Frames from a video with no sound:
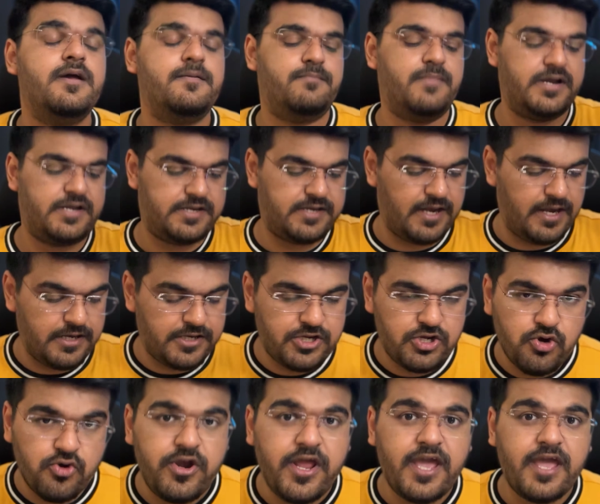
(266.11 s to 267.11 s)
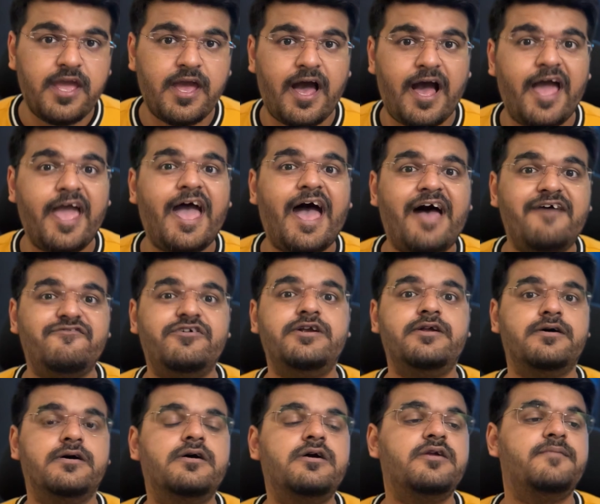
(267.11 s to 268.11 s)
but till today I haven't
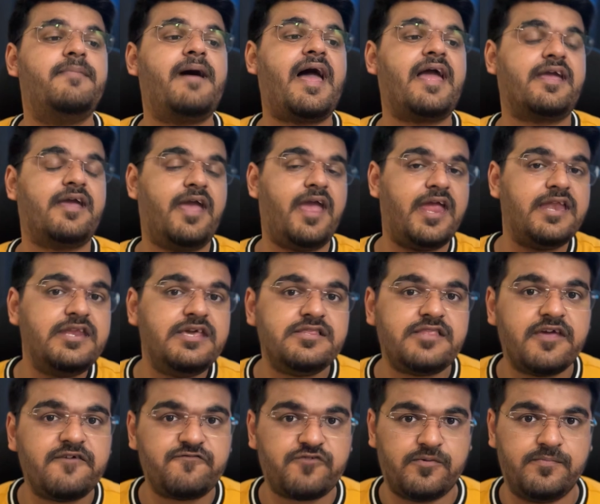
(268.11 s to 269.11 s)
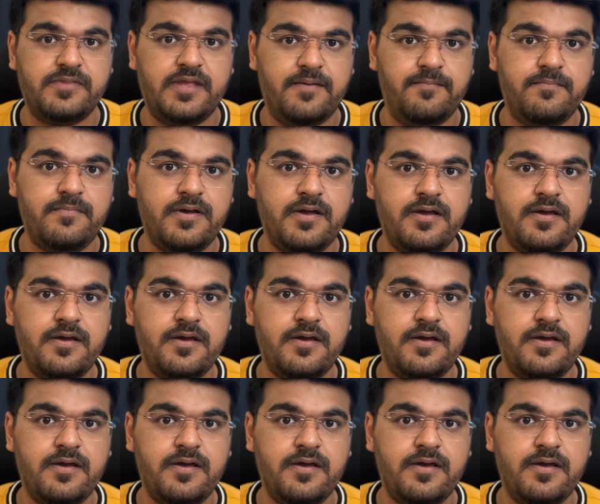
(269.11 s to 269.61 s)
heard back anything from them.